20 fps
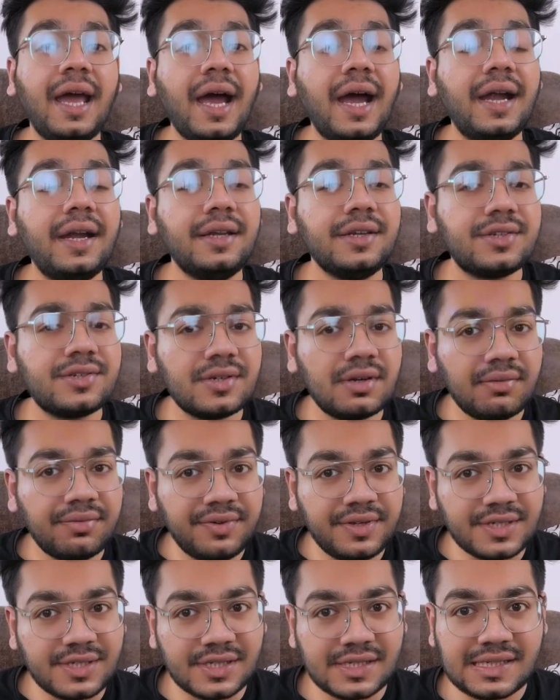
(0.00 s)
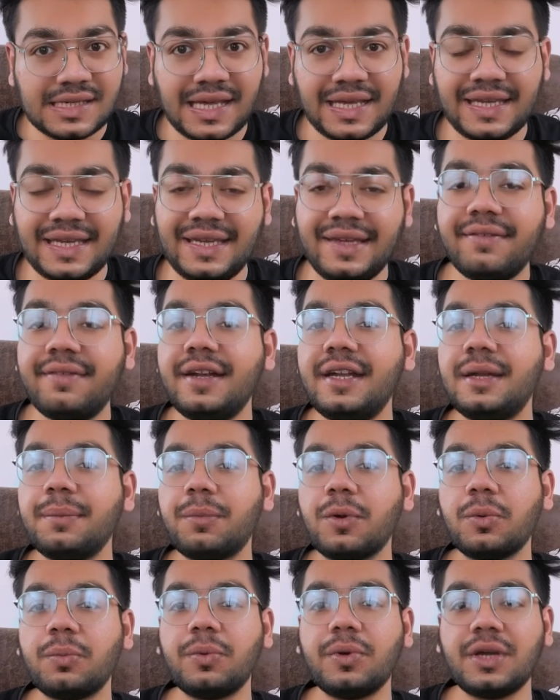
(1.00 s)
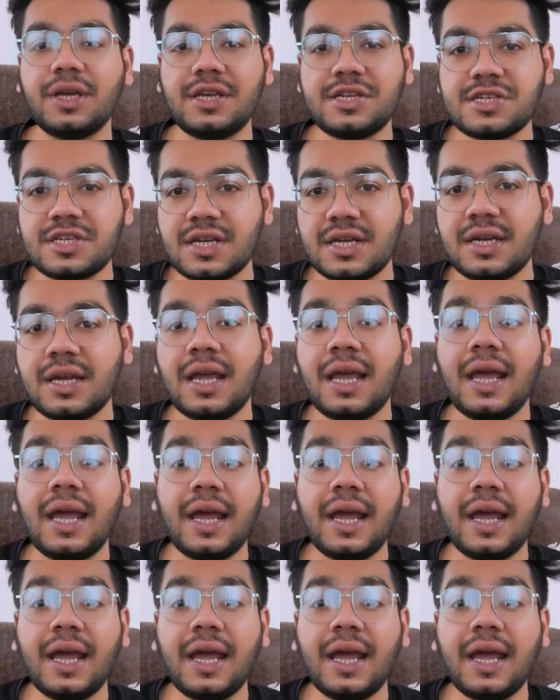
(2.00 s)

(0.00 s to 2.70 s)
additional features like event propagation,